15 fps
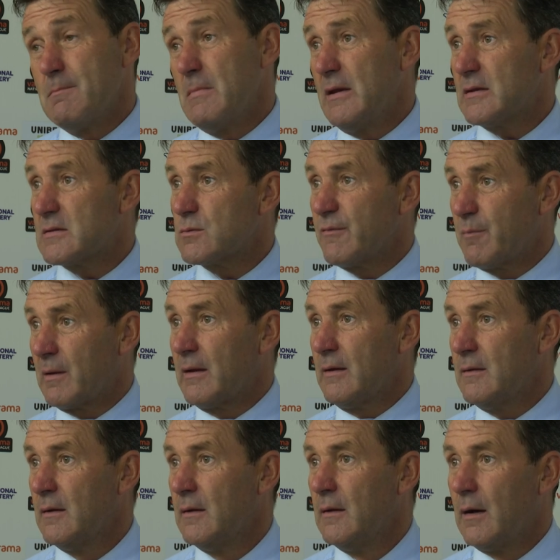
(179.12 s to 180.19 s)
minutes, we did.
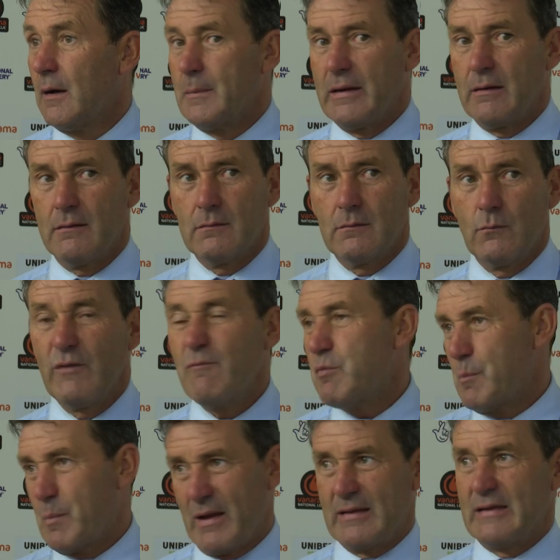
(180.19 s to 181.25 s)
I mean, we
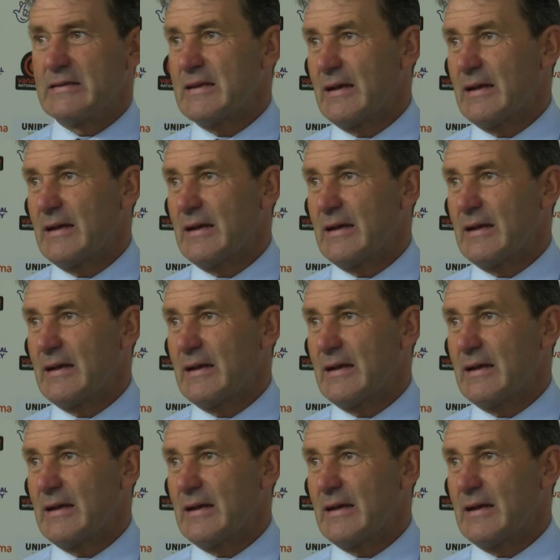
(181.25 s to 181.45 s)
prepared these